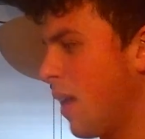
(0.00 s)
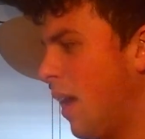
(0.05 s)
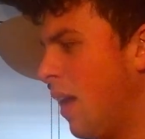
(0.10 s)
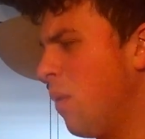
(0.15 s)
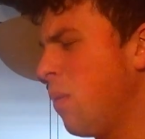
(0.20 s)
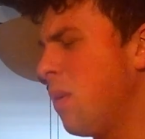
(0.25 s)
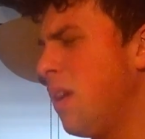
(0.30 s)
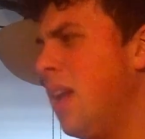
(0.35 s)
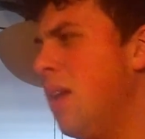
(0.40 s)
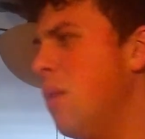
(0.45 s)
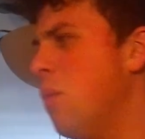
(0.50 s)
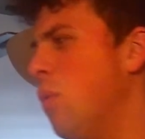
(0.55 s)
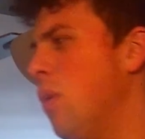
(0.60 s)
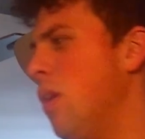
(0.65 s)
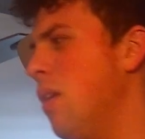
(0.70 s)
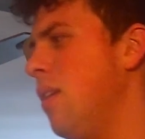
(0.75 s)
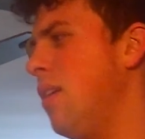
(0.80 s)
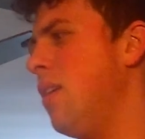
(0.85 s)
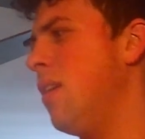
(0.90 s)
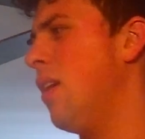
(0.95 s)
I don't get
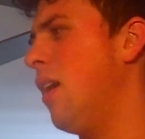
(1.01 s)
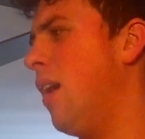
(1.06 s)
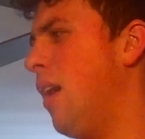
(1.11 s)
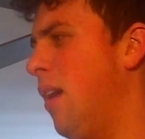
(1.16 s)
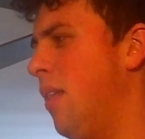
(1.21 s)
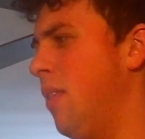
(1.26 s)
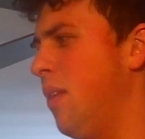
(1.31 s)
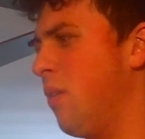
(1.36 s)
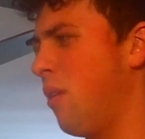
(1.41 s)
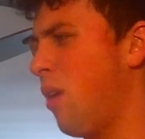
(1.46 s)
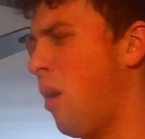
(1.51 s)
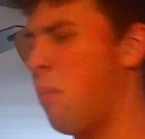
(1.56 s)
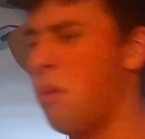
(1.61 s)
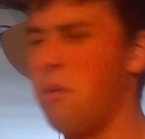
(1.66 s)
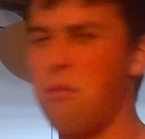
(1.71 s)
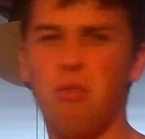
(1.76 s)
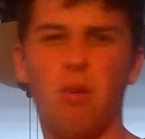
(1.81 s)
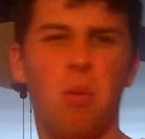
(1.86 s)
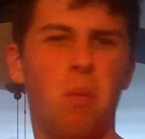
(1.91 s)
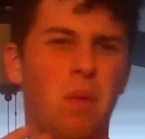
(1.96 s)
where uh, they're
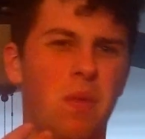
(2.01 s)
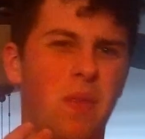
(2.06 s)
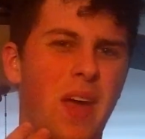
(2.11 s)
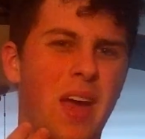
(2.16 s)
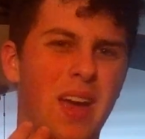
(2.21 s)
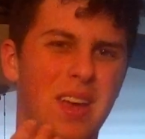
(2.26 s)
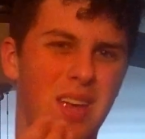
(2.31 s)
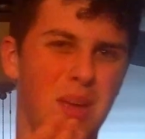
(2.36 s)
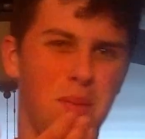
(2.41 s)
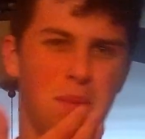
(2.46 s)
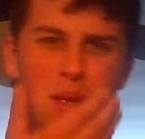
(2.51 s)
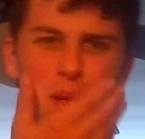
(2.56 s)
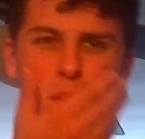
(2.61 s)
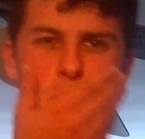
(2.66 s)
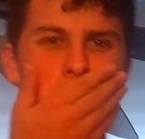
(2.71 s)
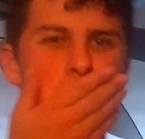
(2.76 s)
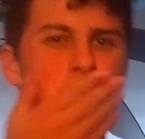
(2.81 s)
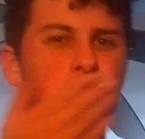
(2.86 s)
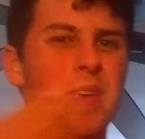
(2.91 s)
coming from with that gimmick.